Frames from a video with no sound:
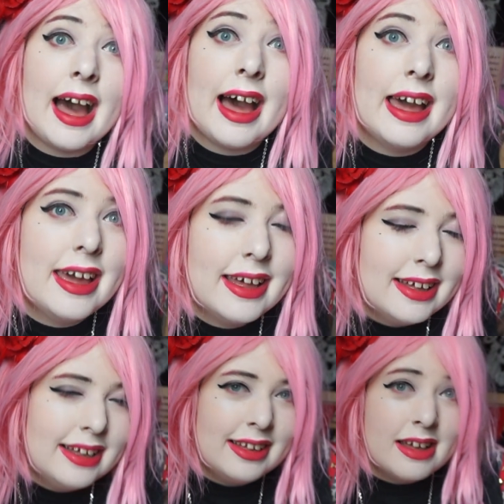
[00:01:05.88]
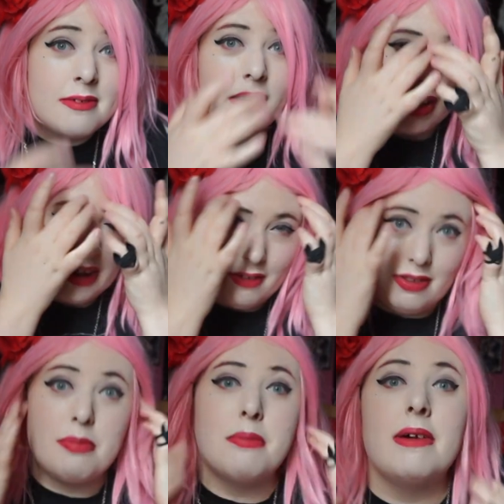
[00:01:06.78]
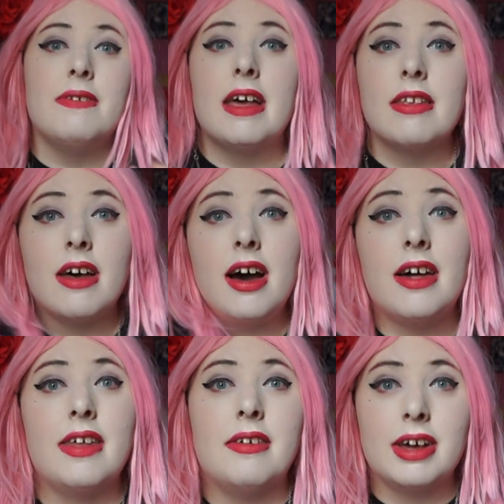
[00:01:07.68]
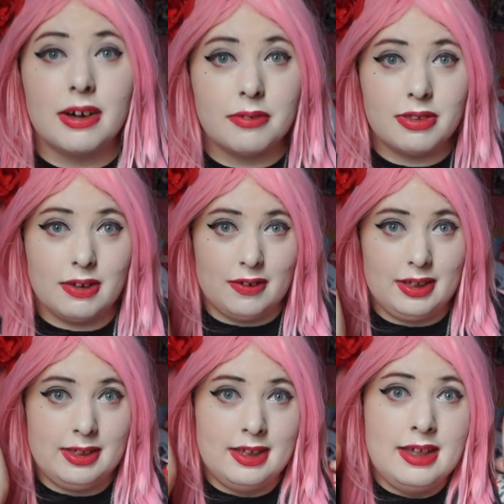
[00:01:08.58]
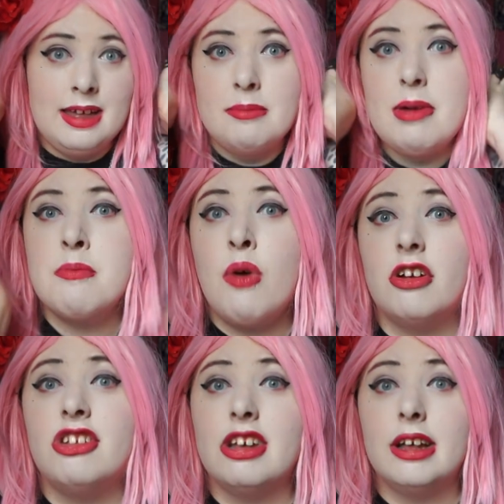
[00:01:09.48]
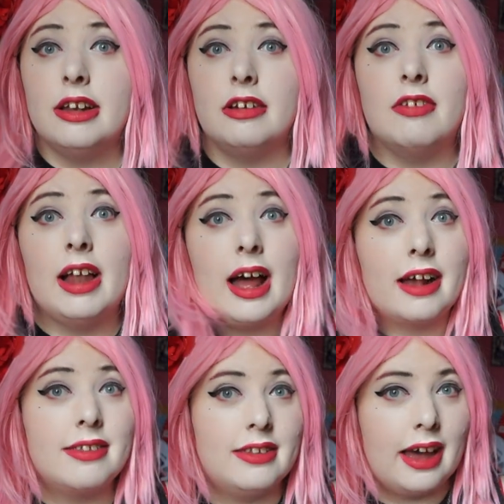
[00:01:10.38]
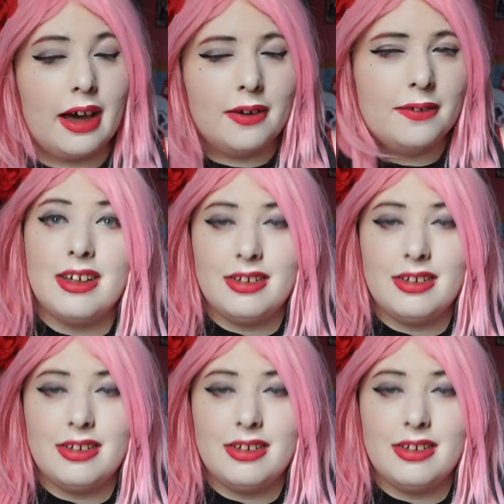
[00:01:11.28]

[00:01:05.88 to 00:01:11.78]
Hi. Very close up on my face. Oh, there we go. So a bit more chilled and relaxed now.